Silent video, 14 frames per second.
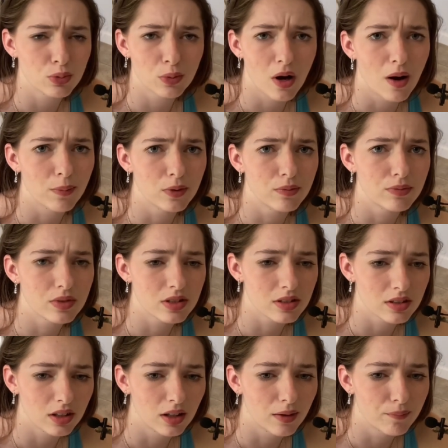problems
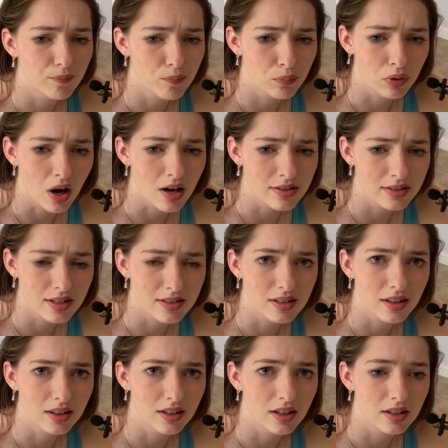processing
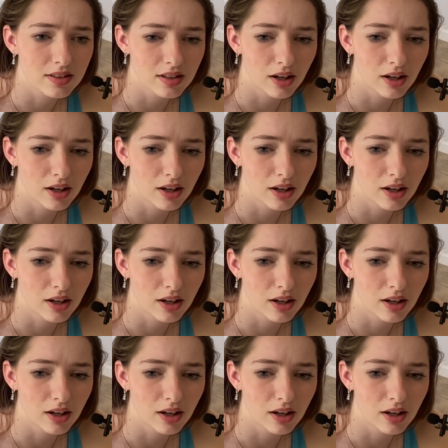things.